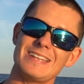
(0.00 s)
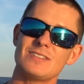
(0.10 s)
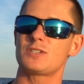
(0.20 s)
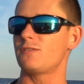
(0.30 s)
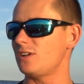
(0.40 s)
in
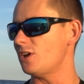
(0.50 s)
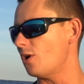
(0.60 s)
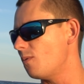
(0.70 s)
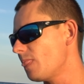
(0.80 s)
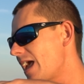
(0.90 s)
this
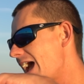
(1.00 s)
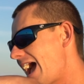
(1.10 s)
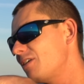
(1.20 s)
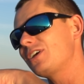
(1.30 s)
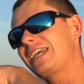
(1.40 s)
video
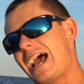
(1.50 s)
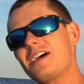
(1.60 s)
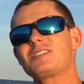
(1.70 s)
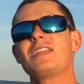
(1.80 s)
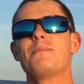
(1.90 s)
how to
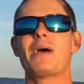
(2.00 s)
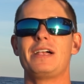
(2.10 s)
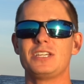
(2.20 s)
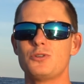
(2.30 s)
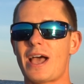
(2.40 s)
cast net
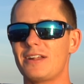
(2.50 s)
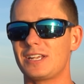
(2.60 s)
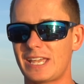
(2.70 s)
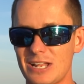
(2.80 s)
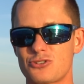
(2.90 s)
ballyhoo, how to
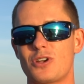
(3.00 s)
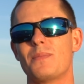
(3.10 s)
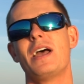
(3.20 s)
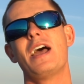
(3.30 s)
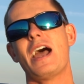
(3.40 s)
catch them,